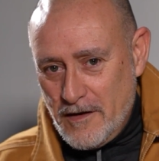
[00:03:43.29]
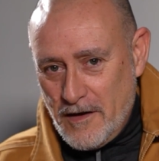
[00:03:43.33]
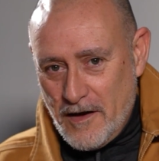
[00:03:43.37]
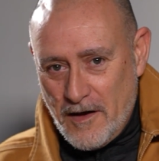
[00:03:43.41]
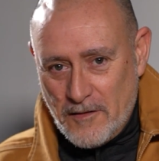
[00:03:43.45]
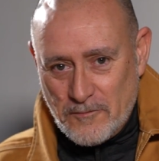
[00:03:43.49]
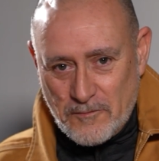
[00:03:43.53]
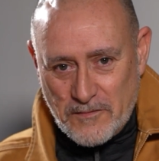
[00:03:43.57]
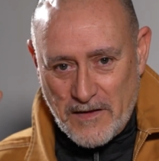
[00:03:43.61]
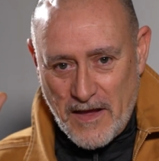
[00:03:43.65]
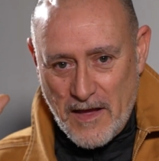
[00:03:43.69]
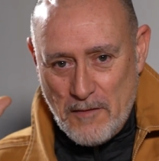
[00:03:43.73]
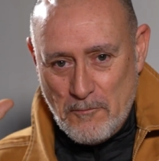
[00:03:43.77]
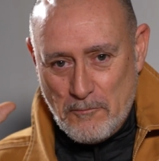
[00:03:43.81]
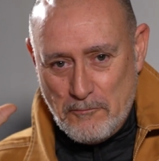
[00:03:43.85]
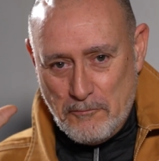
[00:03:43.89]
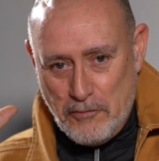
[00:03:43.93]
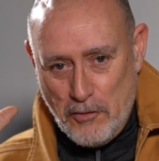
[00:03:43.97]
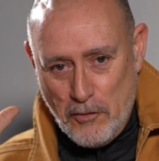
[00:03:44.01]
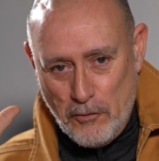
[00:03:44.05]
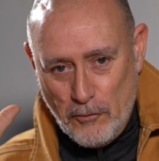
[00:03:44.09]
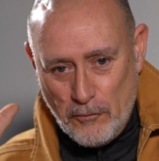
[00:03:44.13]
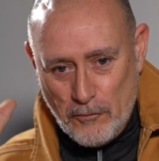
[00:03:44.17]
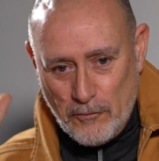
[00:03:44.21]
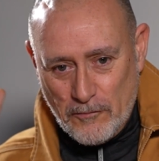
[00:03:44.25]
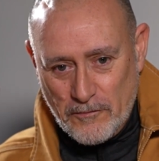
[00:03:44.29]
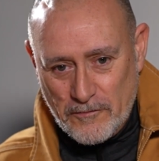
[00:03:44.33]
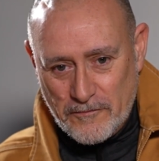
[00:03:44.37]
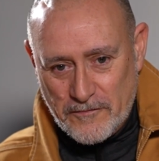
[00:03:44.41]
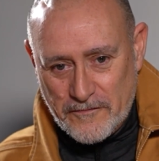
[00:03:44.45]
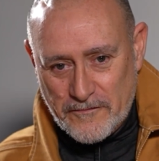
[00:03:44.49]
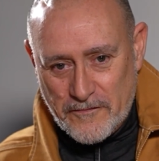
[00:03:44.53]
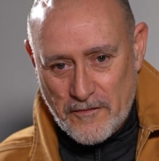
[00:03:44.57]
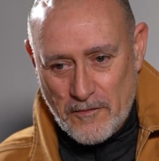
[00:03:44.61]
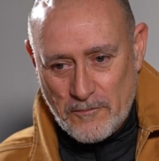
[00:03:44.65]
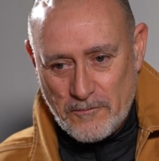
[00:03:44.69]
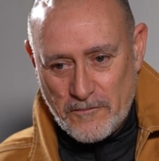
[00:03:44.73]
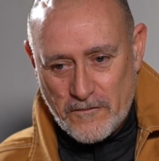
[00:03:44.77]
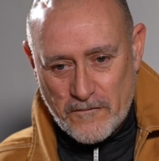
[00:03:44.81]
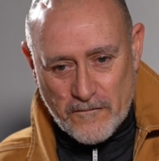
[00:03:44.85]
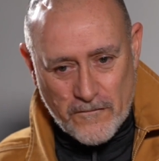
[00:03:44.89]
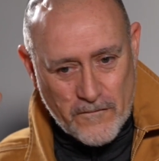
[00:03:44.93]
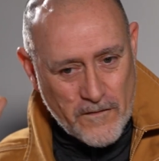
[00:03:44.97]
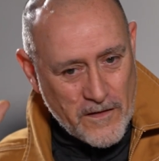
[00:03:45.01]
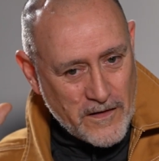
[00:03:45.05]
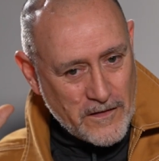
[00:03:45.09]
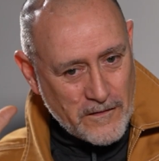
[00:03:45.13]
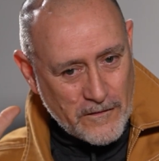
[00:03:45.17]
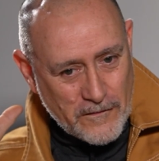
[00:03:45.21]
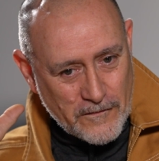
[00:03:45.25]
and get pulled from
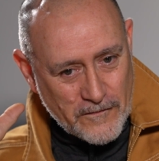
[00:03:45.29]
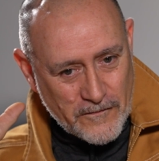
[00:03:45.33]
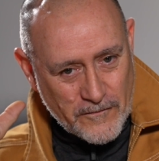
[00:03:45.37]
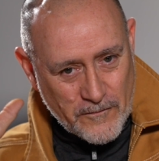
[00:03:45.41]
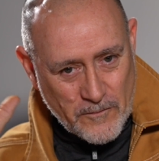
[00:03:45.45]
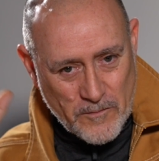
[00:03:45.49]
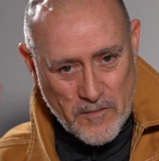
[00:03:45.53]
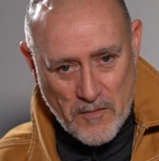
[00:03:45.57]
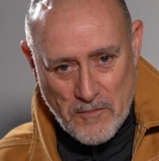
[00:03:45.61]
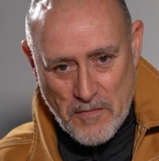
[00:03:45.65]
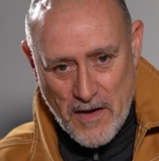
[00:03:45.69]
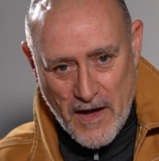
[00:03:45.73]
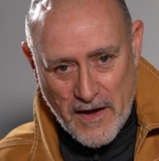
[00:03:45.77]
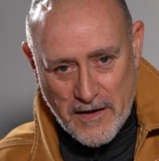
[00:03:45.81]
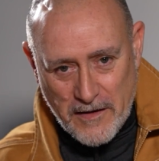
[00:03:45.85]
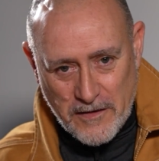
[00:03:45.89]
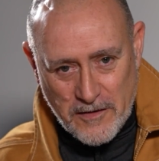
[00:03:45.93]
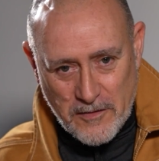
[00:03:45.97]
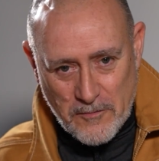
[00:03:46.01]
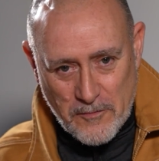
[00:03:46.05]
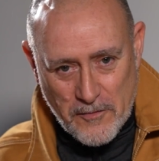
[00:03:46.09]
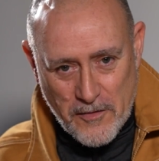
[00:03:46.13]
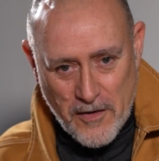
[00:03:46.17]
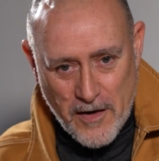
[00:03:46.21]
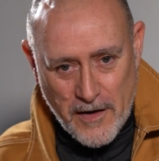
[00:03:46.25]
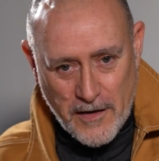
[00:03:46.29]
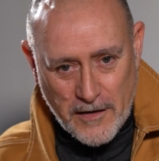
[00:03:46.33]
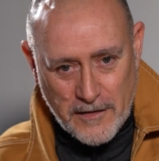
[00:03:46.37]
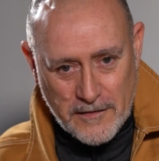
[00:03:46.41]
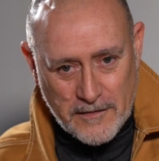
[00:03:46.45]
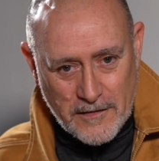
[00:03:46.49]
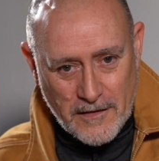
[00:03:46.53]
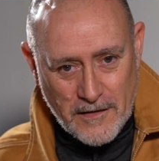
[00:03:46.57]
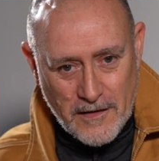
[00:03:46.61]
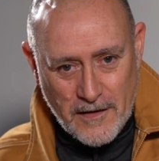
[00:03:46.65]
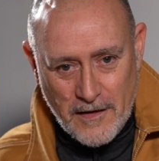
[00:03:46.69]
triggers from the back of your brain.